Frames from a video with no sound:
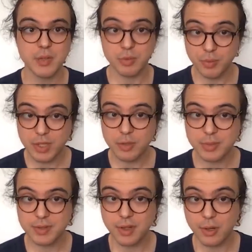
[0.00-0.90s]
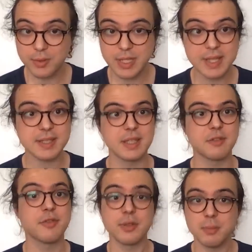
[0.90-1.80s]
we recommend only
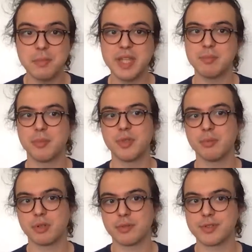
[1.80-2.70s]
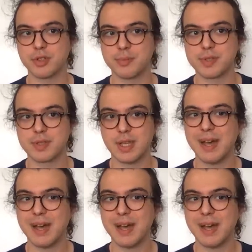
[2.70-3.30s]
asking for the minimum number of scopes